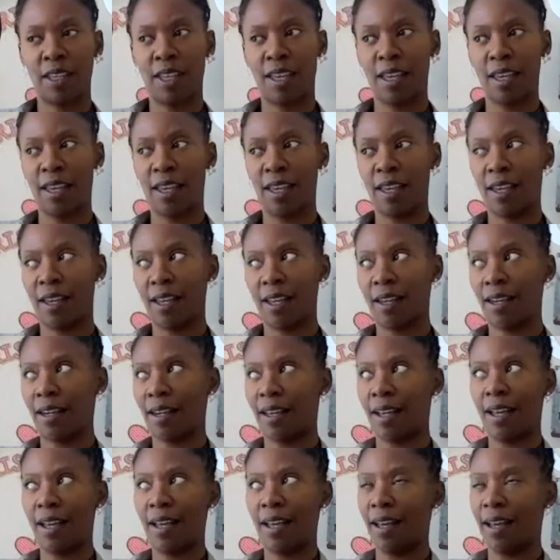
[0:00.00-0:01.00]

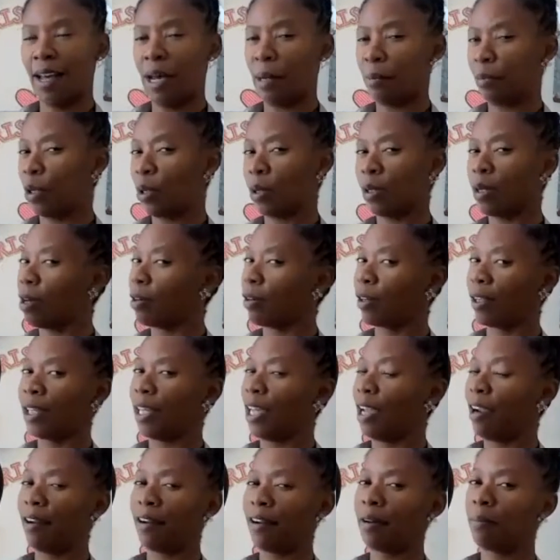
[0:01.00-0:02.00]
and I'm no longer
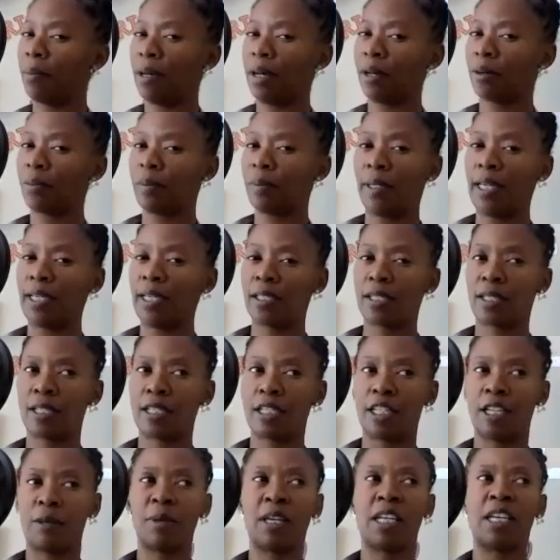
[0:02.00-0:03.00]
caring about a
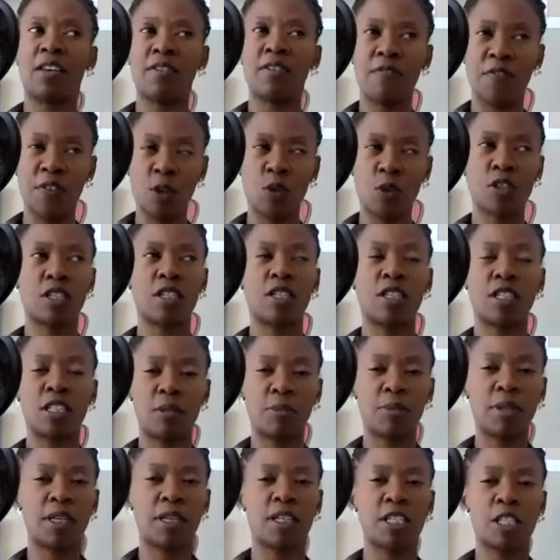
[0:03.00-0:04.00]
relationship. And it feels good
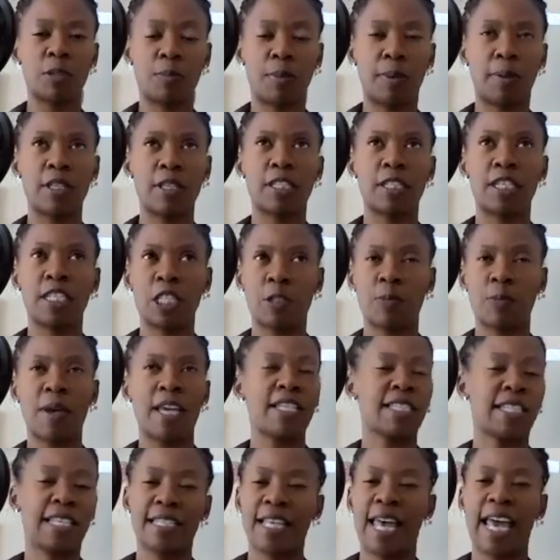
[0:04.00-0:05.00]
to be in this
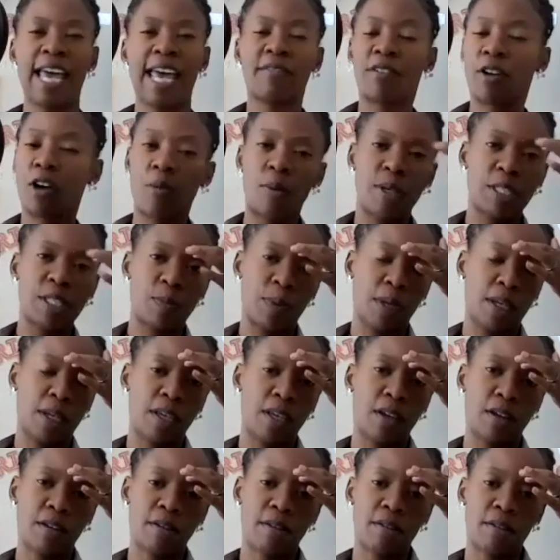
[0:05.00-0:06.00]
space, because I haven't always been
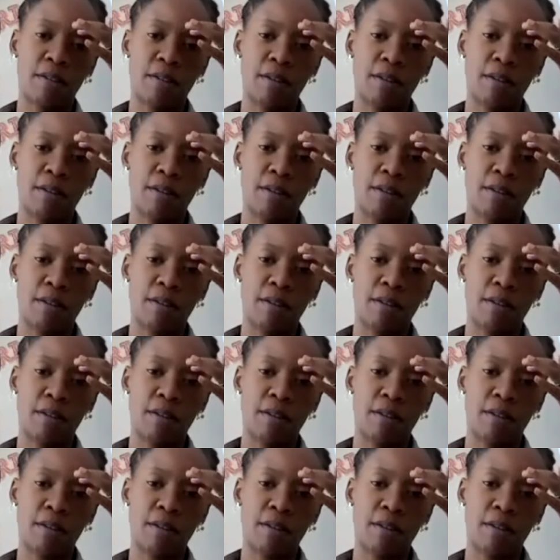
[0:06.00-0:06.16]
here.